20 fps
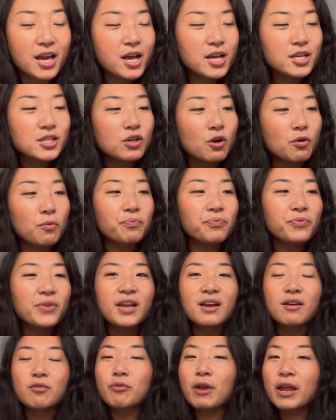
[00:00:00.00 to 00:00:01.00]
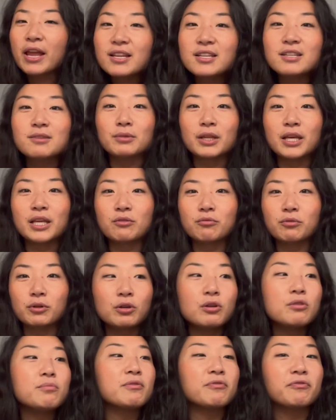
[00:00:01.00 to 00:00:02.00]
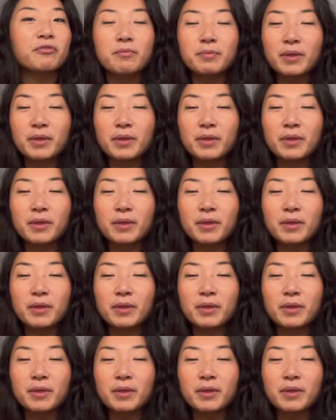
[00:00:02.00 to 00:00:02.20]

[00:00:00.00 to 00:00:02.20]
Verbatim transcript: So randomly, the recruitment firm